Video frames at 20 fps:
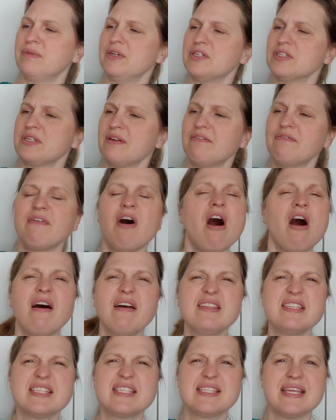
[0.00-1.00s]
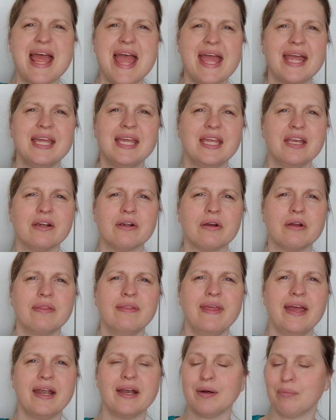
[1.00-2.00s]
There's an odd snag here
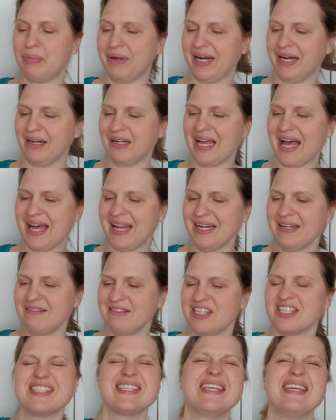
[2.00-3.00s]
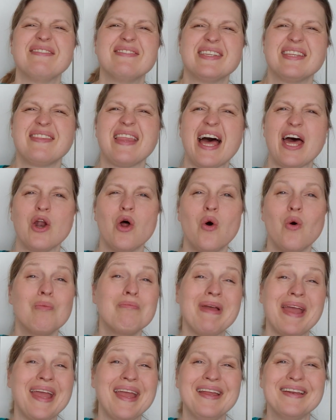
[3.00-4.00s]
and there, but it kind of just gives it that
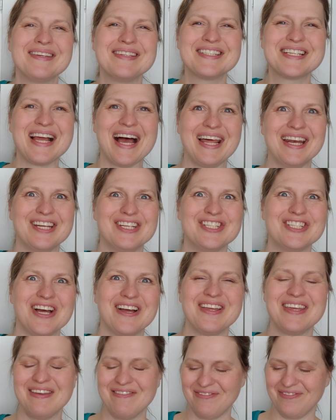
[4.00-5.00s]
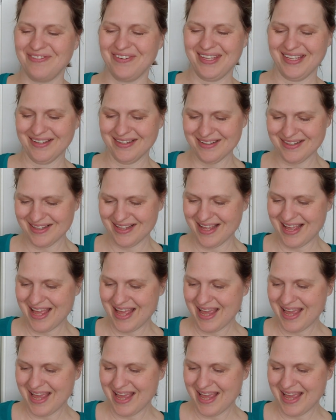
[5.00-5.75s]
homemade kind of chunky feel.